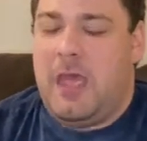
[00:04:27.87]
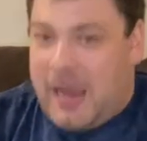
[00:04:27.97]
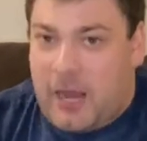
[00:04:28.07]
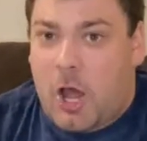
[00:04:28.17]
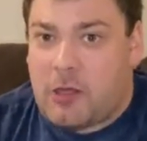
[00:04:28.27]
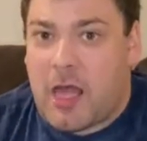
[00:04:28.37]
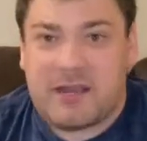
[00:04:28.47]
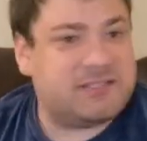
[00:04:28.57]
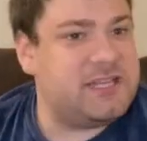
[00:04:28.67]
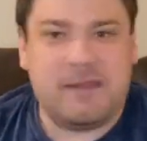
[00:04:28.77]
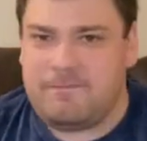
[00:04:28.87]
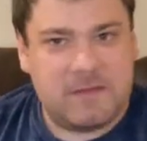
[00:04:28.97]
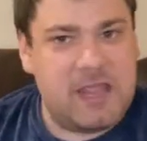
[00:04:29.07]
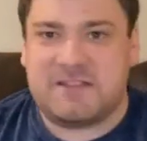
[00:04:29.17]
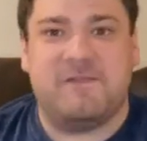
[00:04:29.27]
In all honesty,
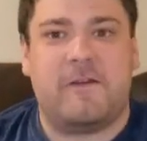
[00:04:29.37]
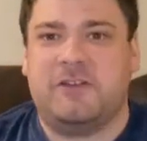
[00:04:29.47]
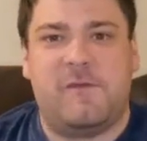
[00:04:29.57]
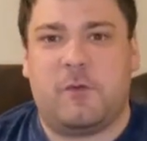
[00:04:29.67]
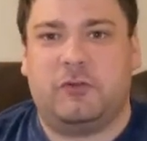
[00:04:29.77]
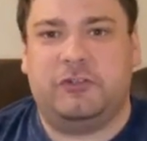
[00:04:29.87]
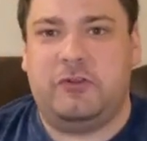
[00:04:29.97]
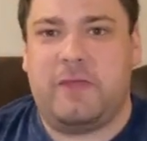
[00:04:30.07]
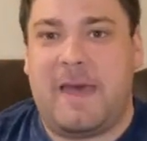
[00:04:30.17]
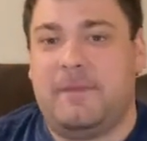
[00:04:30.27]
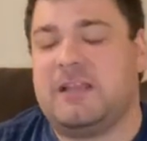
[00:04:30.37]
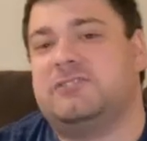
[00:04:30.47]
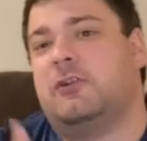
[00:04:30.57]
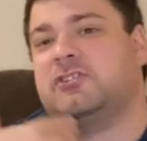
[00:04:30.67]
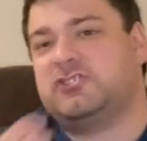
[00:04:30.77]
it's very difficult to do that,
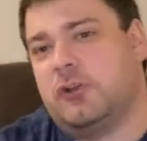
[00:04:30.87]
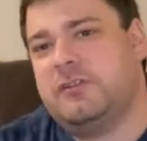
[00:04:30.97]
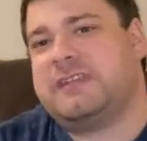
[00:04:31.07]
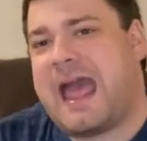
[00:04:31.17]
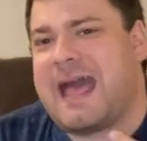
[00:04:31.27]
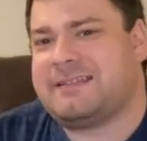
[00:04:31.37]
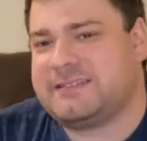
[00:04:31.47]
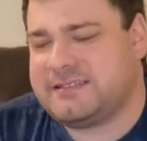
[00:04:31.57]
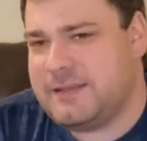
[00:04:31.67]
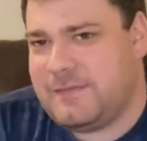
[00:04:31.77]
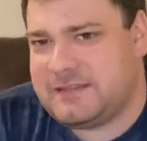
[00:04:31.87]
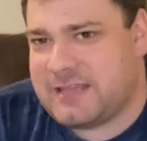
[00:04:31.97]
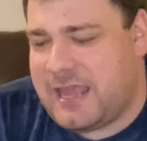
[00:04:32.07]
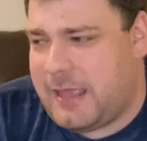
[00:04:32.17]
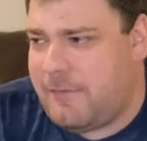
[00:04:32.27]
because there are certain tasks in this
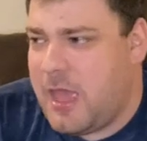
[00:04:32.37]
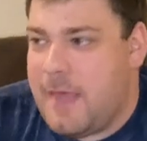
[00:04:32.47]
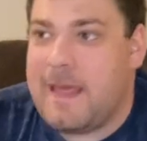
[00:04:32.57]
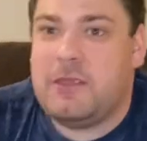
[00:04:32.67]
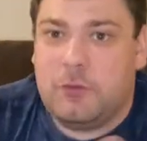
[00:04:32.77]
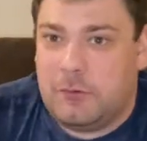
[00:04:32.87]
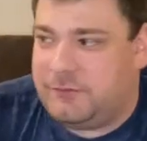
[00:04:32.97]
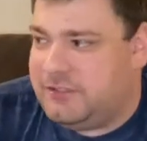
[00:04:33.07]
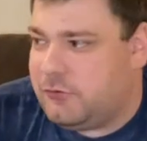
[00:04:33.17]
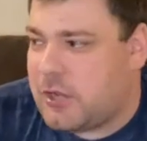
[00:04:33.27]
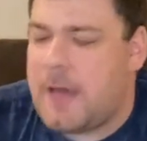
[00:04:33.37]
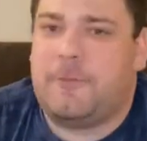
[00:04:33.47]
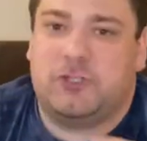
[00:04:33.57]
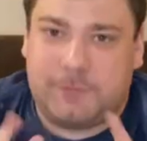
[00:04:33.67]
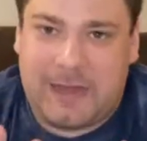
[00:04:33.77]
game that you will need to
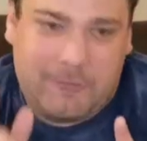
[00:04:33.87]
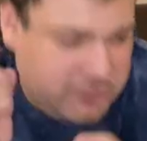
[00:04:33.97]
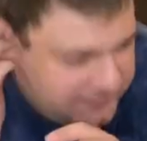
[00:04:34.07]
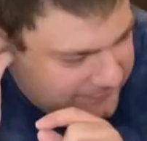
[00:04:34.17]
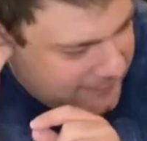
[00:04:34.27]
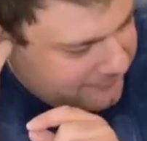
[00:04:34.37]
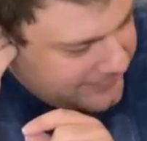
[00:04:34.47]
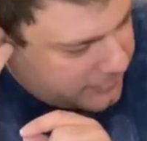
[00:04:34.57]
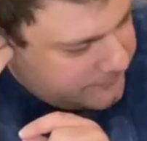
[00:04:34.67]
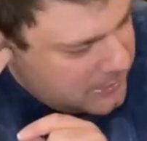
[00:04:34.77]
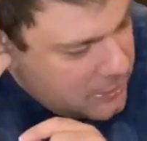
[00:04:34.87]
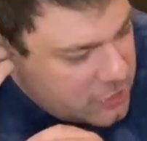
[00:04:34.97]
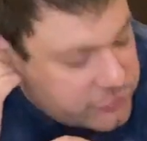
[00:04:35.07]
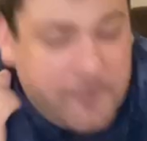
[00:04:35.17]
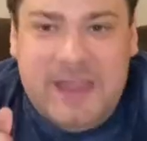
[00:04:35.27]
accomplish, but I will get to that later.
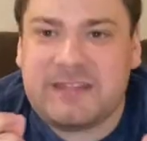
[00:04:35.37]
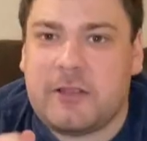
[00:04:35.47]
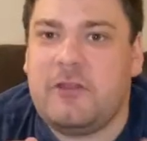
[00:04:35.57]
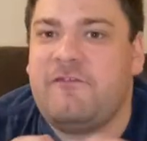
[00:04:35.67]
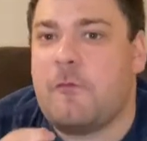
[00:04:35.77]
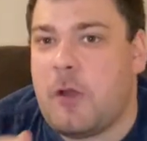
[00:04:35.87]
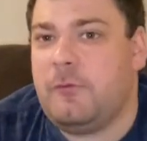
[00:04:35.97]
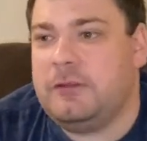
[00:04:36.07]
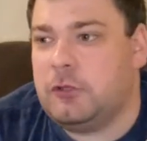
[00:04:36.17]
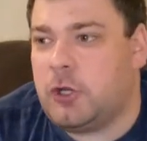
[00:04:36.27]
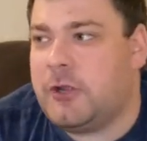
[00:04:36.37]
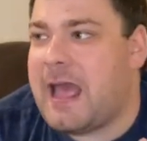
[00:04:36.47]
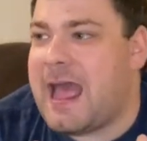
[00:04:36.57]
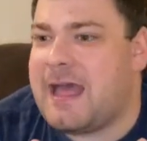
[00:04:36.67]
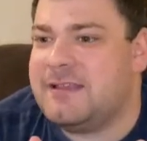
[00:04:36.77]
So basically, from what we learn
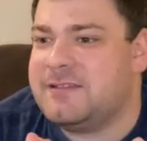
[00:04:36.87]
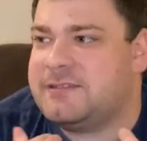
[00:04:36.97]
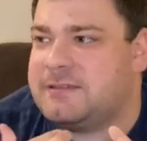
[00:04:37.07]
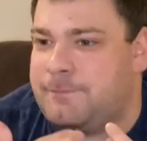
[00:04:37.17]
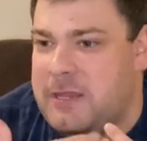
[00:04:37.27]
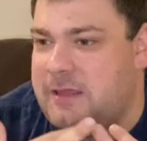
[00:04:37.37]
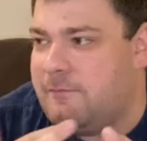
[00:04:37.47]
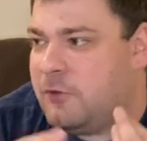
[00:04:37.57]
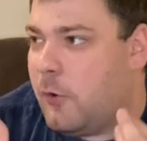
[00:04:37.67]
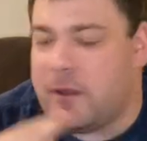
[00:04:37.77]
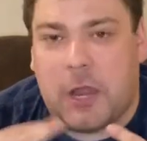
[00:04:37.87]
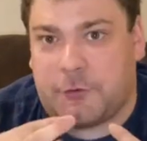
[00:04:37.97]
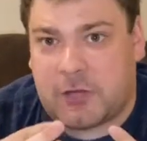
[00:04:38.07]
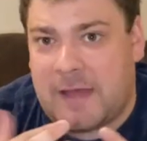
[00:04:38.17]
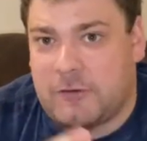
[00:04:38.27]
as going
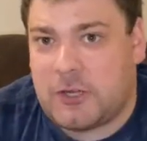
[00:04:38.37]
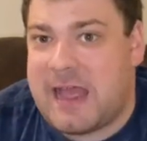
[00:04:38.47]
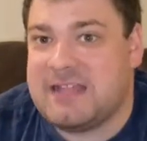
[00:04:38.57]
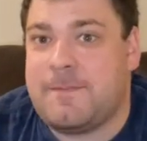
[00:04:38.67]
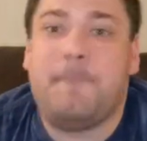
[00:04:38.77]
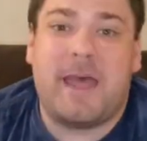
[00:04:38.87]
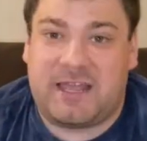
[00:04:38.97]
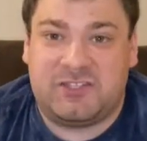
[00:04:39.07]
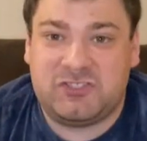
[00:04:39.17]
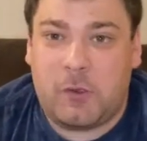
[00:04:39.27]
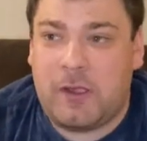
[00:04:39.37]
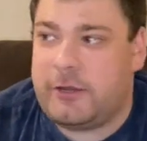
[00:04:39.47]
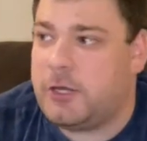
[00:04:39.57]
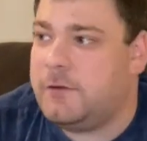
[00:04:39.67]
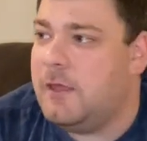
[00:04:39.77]
undercover as Becca
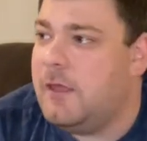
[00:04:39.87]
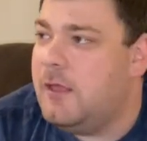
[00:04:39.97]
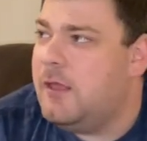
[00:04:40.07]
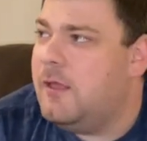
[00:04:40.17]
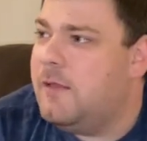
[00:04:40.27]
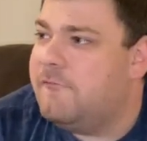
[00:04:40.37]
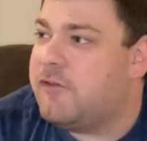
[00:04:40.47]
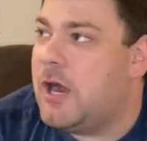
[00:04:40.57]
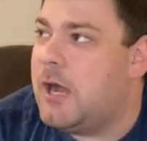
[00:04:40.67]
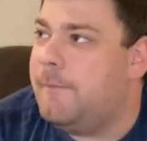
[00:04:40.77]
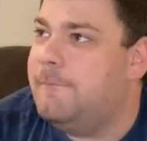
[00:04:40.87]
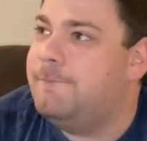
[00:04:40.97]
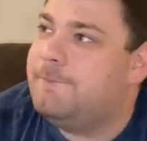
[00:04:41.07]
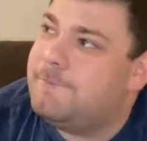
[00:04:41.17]
Sawyer from